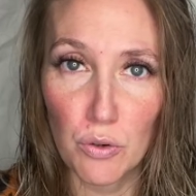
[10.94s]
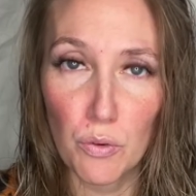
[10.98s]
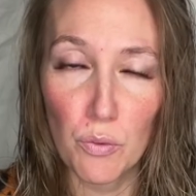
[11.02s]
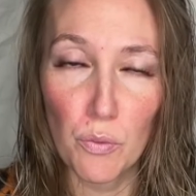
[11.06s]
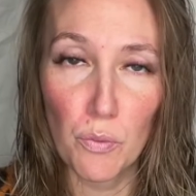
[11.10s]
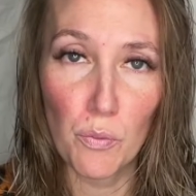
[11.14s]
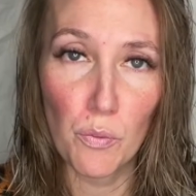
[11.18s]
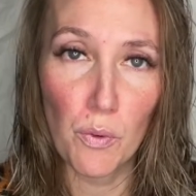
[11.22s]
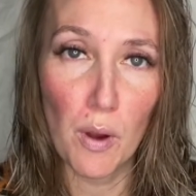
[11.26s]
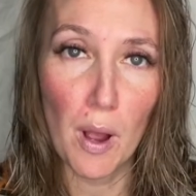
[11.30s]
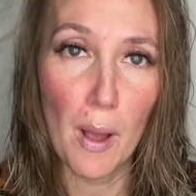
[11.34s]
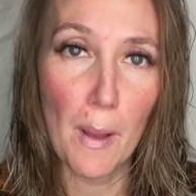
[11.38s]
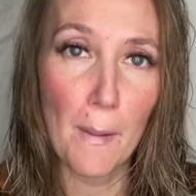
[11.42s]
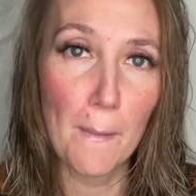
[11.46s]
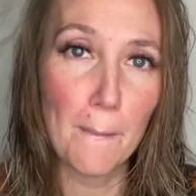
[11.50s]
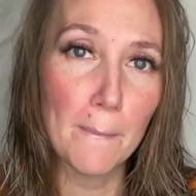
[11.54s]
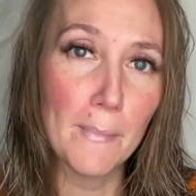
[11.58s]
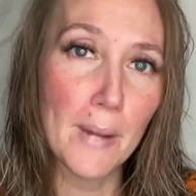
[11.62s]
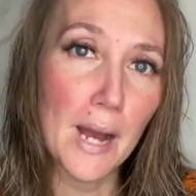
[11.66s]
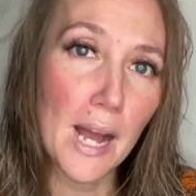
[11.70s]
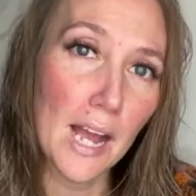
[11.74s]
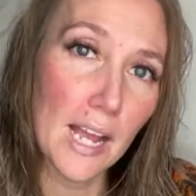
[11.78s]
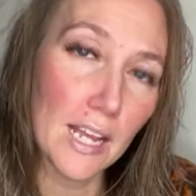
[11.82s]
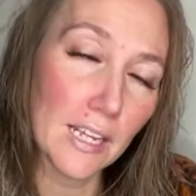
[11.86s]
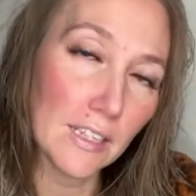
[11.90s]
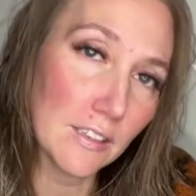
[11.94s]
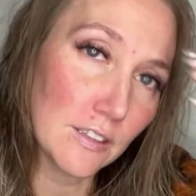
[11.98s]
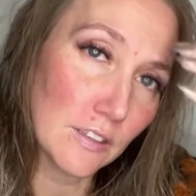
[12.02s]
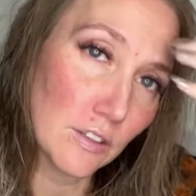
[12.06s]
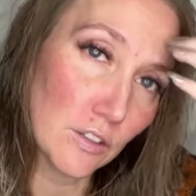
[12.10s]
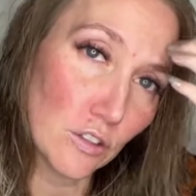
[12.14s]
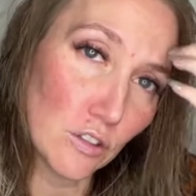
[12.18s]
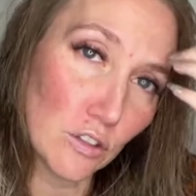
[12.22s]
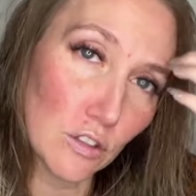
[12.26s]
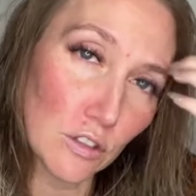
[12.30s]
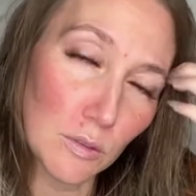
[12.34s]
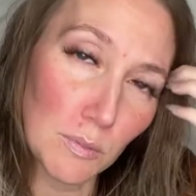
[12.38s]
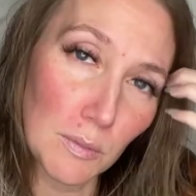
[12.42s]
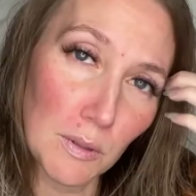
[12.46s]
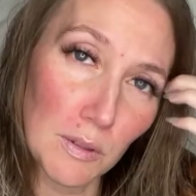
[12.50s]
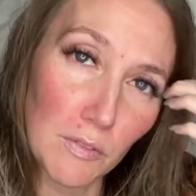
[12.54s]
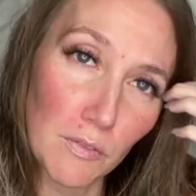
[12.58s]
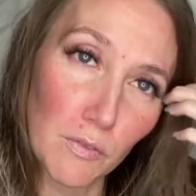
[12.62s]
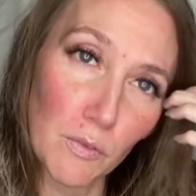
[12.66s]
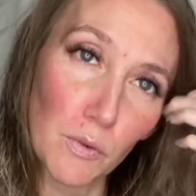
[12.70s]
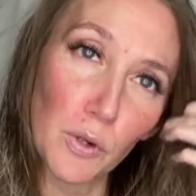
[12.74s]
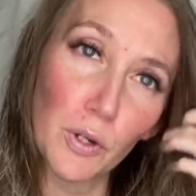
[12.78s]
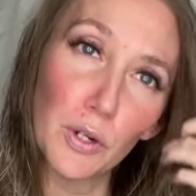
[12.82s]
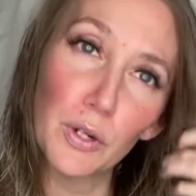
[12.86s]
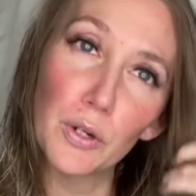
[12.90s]
what my soon-to-be
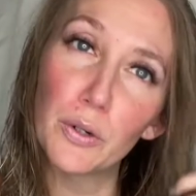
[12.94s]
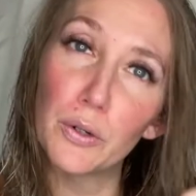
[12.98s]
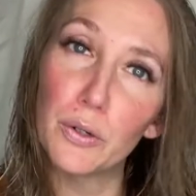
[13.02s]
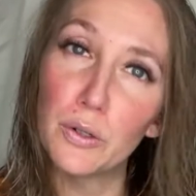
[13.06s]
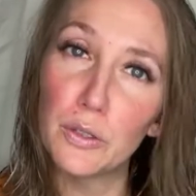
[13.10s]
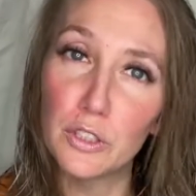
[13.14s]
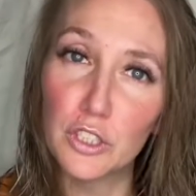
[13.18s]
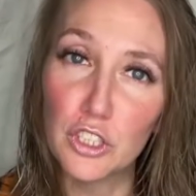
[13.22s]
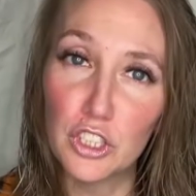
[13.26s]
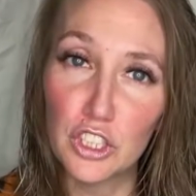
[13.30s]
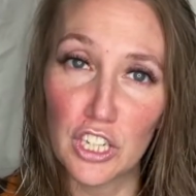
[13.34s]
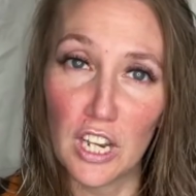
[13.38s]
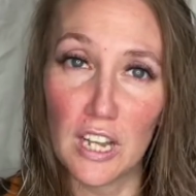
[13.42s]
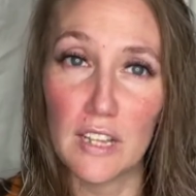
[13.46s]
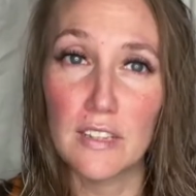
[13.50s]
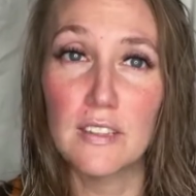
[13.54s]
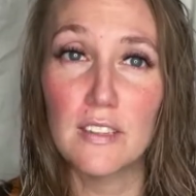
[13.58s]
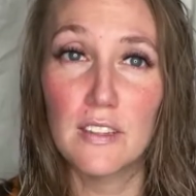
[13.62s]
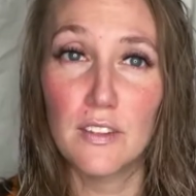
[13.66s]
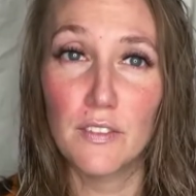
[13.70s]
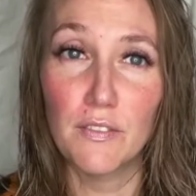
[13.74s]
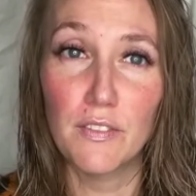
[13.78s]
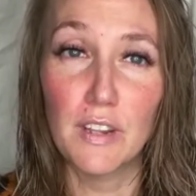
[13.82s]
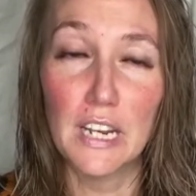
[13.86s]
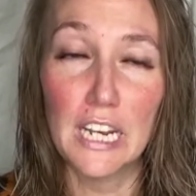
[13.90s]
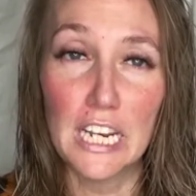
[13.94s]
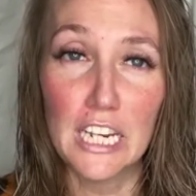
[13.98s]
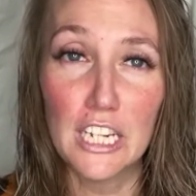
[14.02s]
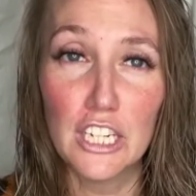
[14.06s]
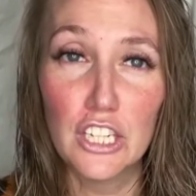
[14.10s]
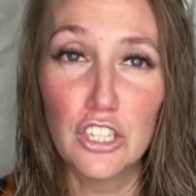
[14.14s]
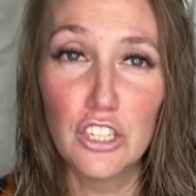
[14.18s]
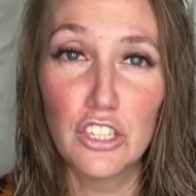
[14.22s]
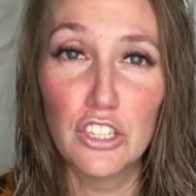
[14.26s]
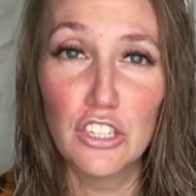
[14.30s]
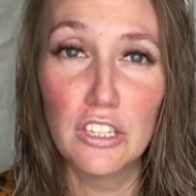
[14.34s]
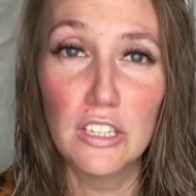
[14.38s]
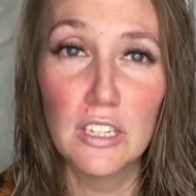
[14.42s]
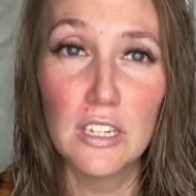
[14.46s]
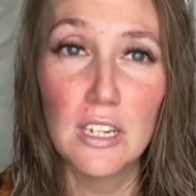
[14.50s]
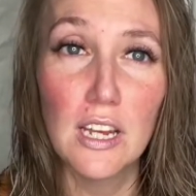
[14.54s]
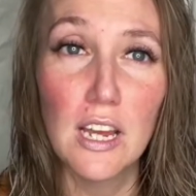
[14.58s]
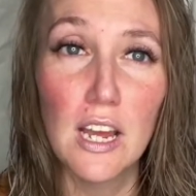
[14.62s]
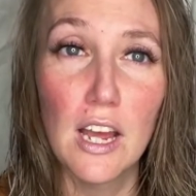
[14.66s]
4-year-old just finished